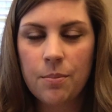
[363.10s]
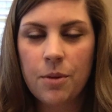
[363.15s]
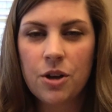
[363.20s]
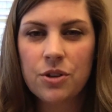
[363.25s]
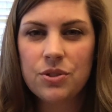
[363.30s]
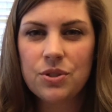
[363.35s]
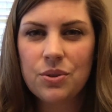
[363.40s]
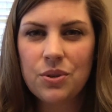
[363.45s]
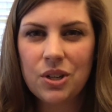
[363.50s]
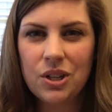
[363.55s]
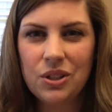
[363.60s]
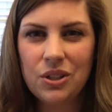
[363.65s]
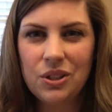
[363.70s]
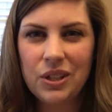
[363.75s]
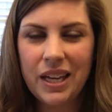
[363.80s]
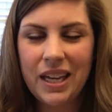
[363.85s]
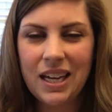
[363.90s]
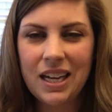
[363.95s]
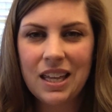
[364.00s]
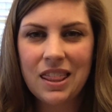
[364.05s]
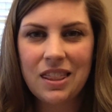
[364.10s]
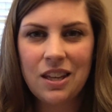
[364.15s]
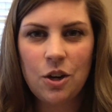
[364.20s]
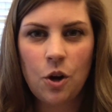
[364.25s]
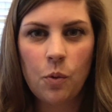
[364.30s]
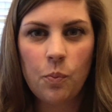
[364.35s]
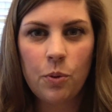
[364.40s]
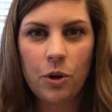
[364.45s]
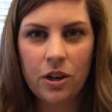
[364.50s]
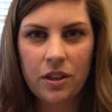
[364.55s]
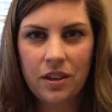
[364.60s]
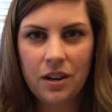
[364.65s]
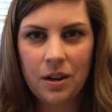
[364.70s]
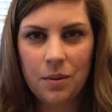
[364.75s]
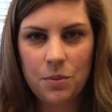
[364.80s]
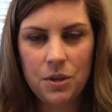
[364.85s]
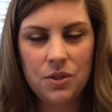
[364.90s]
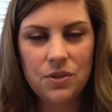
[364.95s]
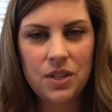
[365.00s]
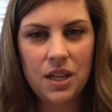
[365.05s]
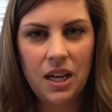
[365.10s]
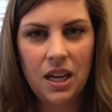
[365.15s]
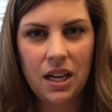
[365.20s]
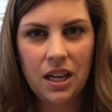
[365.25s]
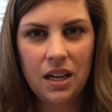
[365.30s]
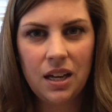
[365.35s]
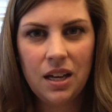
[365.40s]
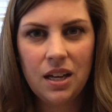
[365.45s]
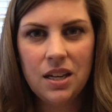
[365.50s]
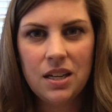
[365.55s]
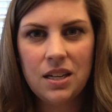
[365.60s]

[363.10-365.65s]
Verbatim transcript: also going to link the notebook that I'm using